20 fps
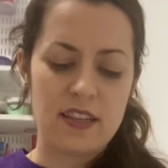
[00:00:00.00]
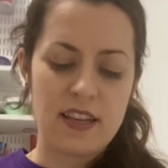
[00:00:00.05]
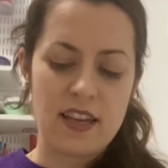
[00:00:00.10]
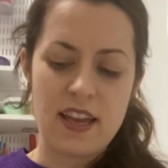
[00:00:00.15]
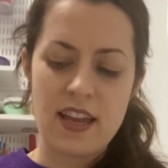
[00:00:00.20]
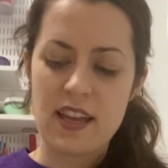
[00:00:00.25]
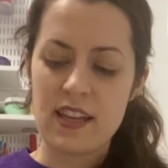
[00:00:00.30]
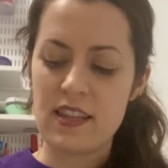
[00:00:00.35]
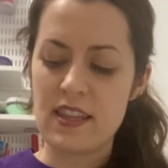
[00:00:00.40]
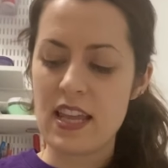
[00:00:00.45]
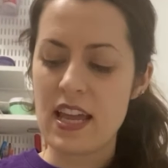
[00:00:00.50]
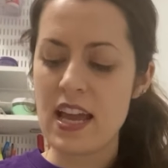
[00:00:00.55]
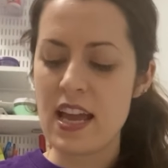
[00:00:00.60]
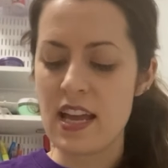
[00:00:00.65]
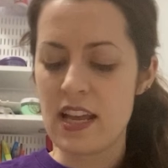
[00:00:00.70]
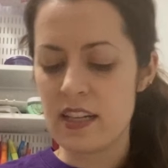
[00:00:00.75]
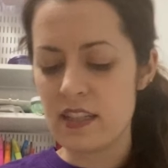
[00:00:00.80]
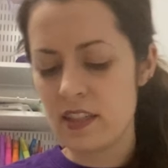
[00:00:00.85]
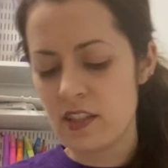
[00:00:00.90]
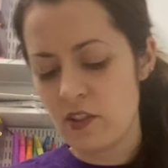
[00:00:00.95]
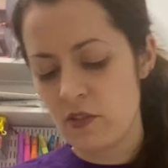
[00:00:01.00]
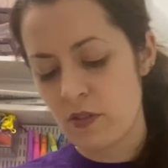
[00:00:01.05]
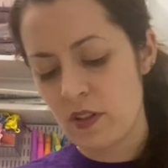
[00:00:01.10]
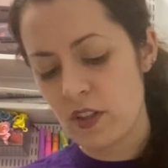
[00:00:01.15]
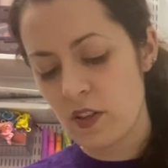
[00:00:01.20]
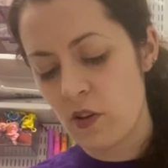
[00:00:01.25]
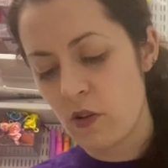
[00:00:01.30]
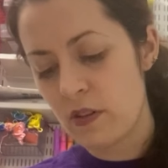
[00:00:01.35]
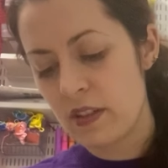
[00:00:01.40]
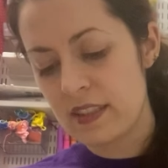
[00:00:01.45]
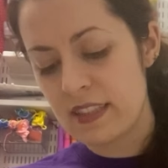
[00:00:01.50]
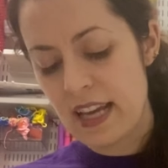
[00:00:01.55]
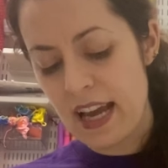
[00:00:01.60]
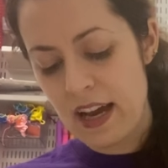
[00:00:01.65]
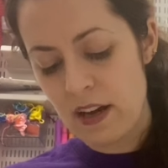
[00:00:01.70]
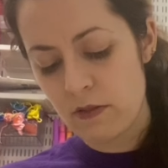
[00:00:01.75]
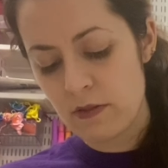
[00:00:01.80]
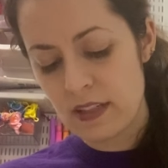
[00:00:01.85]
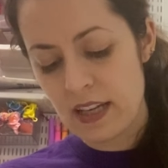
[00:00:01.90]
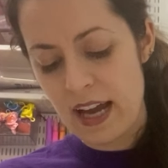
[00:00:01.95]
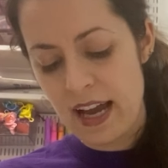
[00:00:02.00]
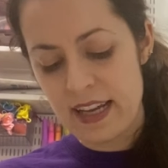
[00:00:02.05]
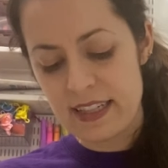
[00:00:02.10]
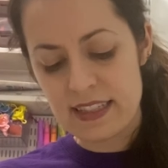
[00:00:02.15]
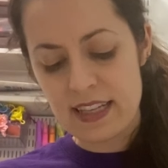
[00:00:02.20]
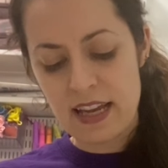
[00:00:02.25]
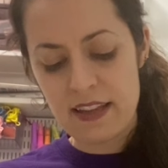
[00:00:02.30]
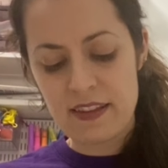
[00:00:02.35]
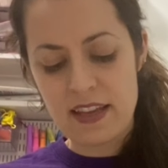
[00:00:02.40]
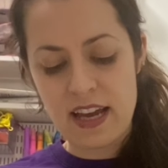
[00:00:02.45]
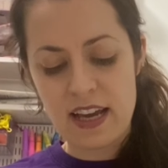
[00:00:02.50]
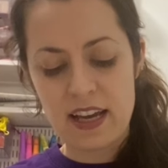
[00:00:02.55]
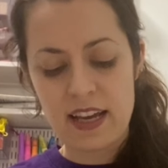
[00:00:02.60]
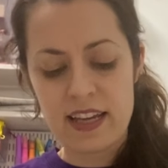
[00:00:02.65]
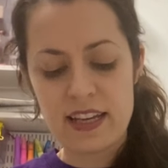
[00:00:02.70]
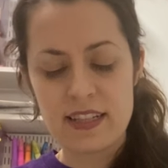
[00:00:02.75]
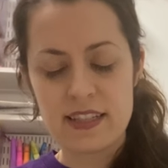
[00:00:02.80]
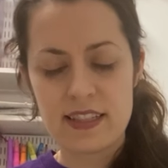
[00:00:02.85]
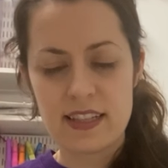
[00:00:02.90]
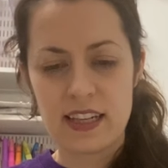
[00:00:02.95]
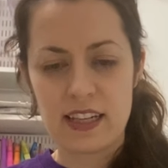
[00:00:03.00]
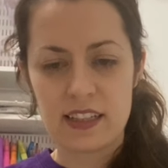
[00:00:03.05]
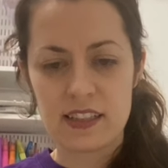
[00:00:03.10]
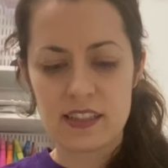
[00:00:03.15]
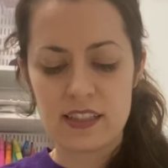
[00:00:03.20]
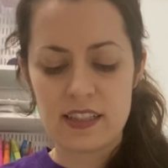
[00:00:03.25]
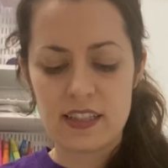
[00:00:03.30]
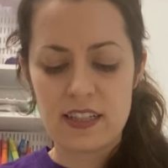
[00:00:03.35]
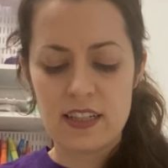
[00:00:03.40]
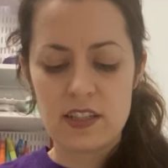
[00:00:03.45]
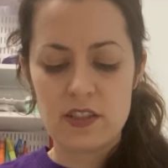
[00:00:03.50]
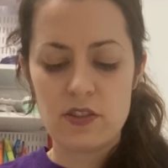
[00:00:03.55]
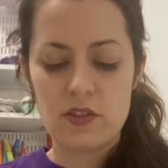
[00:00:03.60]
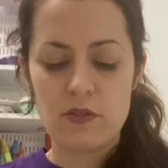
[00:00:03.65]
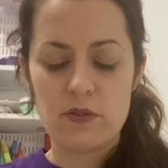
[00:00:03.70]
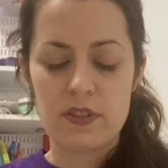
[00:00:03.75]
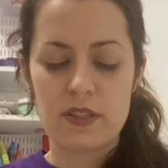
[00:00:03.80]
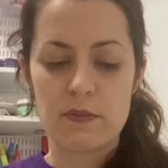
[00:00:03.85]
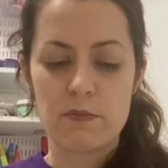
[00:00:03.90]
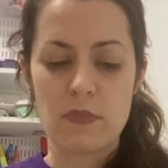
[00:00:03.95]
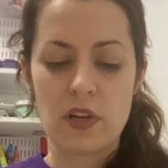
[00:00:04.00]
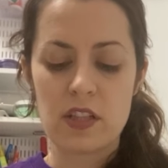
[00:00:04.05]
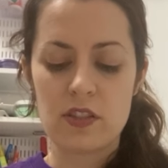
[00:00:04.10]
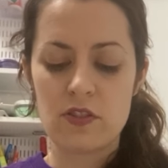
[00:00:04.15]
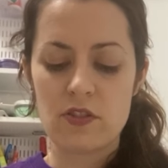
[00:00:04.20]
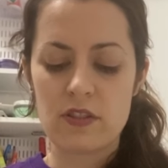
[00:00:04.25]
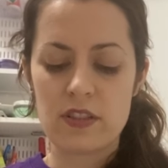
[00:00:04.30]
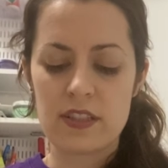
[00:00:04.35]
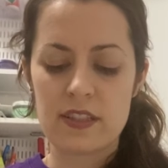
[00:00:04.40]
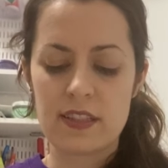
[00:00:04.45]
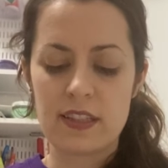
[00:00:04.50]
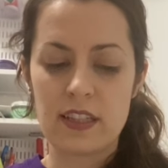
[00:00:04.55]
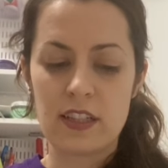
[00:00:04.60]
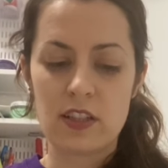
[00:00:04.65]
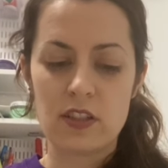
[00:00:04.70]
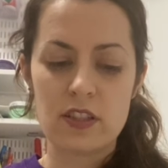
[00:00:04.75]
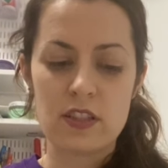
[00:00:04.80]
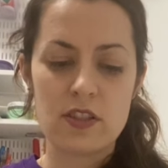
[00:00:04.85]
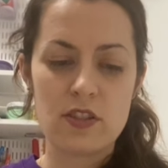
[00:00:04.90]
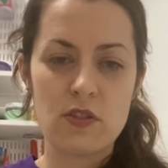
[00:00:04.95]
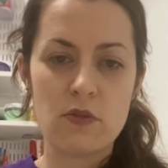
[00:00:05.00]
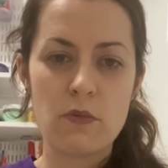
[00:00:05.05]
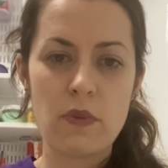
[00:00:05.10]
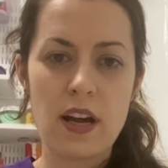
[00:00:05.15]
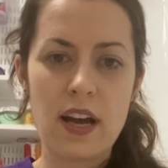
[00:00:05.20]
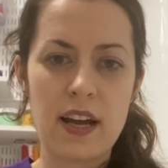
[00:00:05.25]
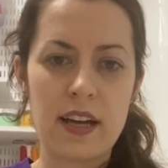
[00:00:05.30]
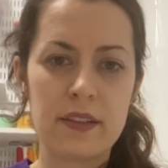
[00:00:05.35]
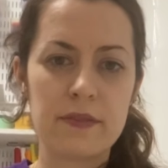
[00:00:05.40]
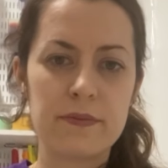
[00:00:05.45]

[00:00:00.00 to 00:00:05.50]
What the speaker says: And then you can go to town, guys, on that icing. Do as much or as little as you want.